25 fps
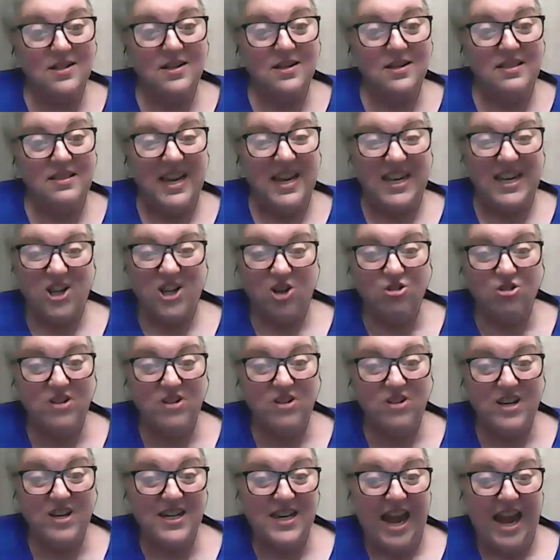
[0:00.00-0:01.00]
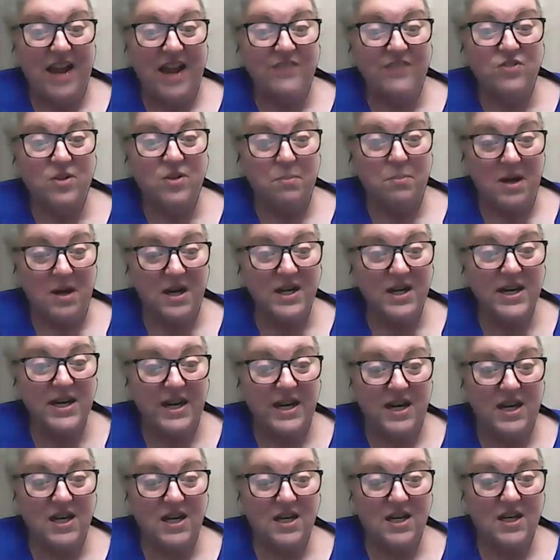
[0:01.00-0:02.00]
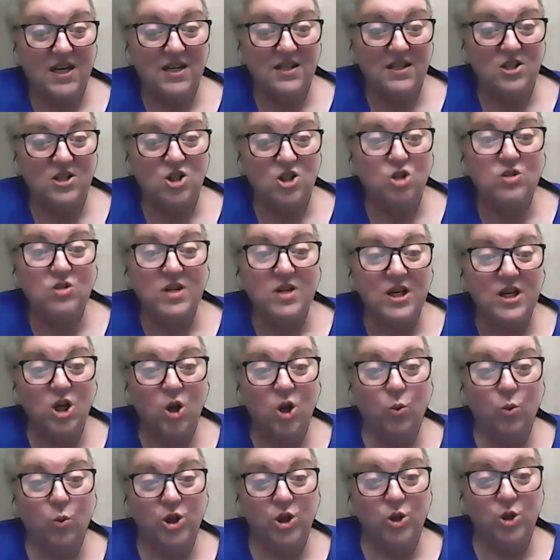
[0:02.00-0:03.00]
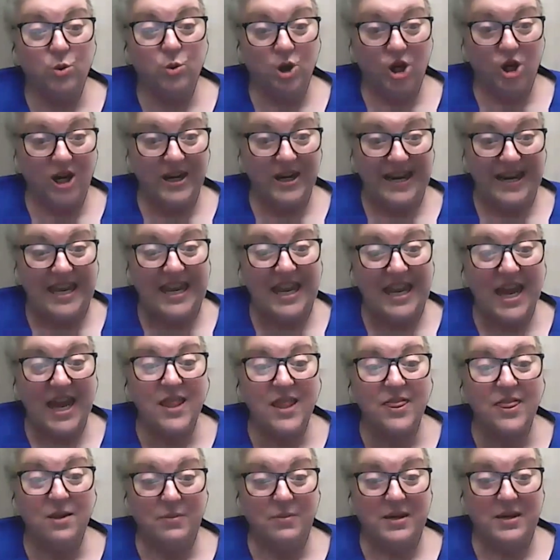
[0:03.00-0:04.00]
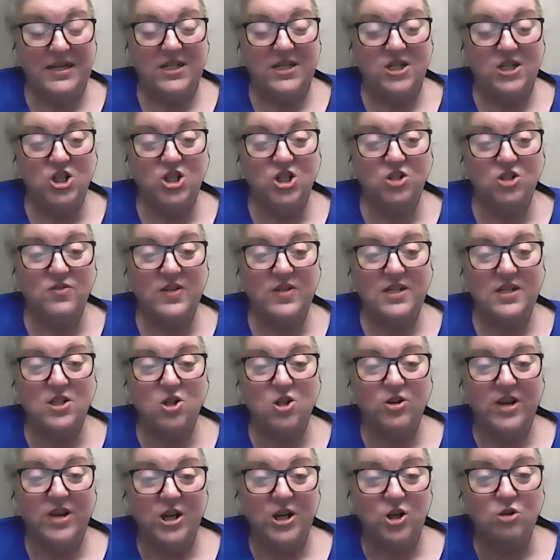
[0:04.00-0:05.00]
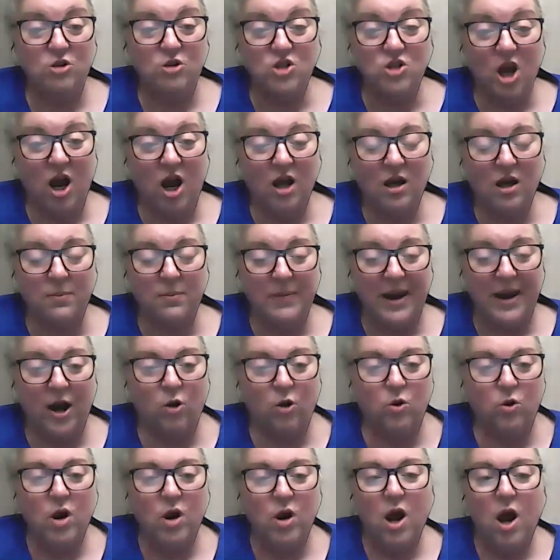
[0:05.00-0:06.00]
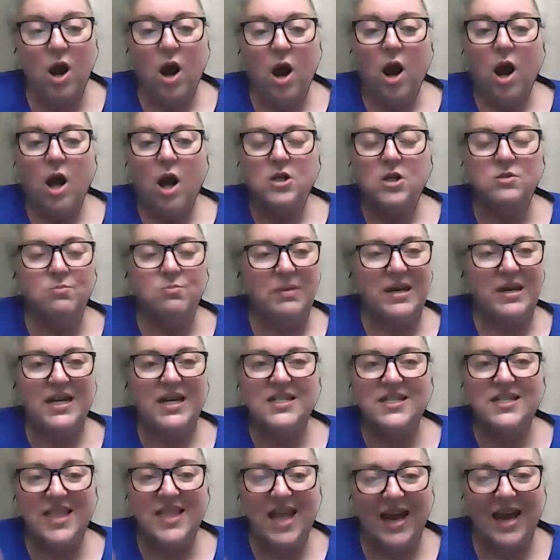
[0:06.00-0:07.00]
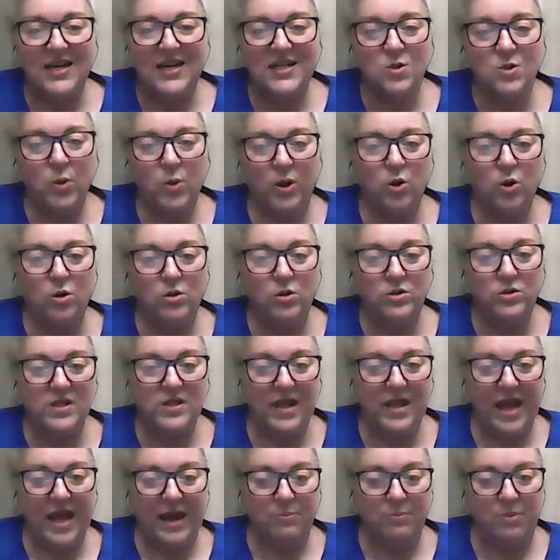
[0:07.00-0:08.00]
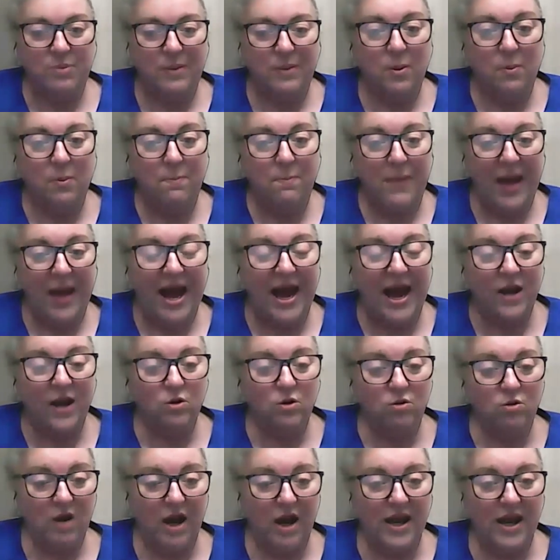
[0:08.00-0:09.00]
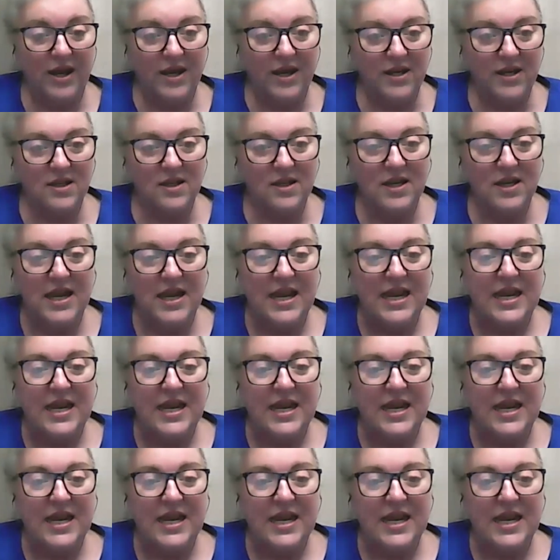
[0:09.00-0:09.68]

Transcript: that you didn't have the money. You didn't know where you were going to get the money to do this. So can you talk about, because that is what holds a lot of people back, right? Yeah.